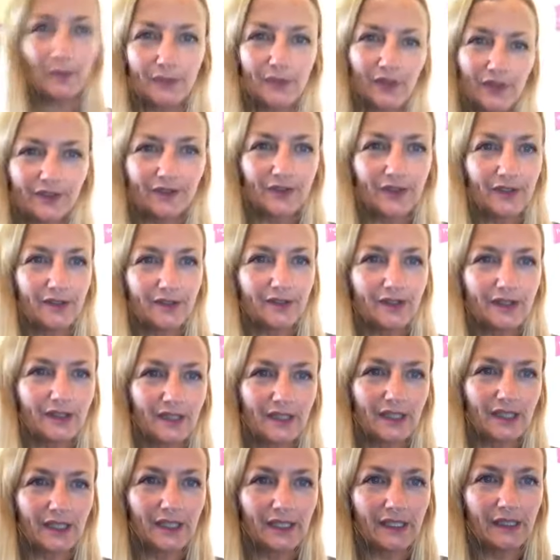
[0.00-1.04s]
on my phone
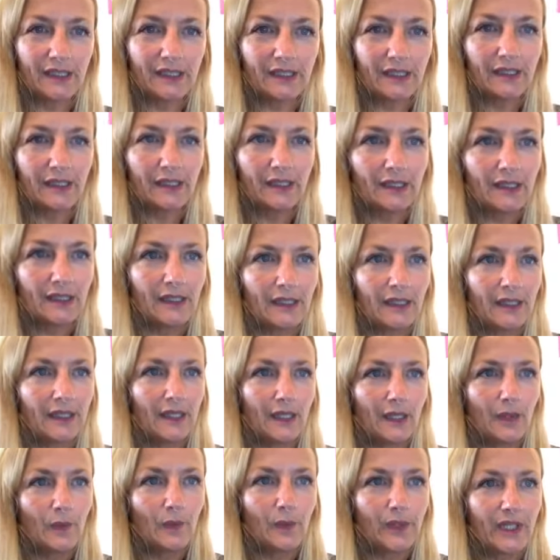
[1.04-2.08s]
today.
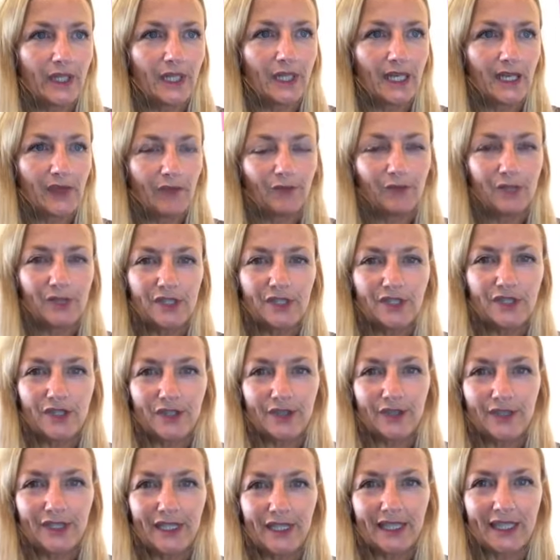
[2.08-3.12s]
We have been
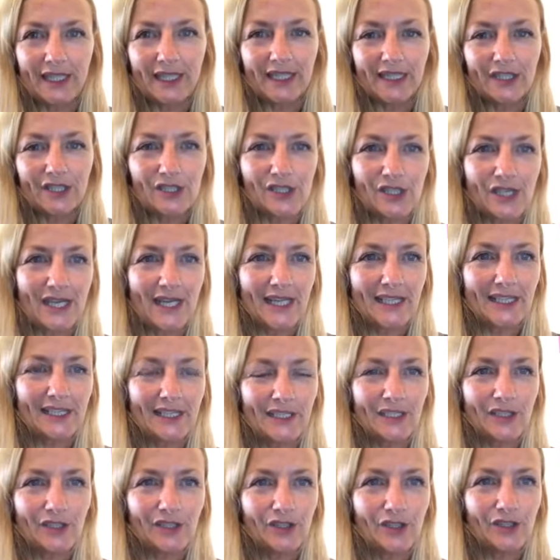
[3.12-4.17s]
doing a
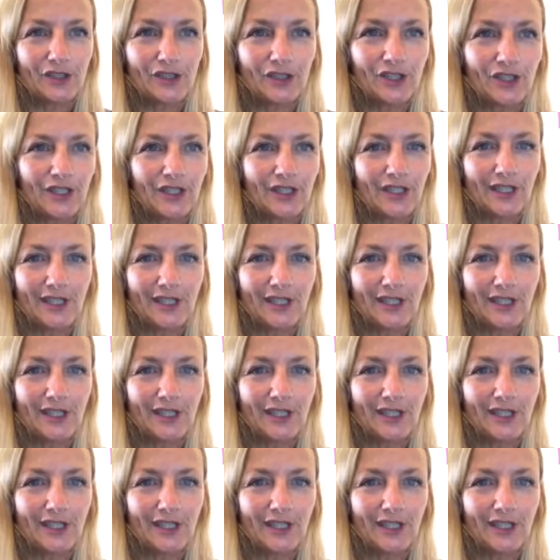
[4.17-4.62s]
challenge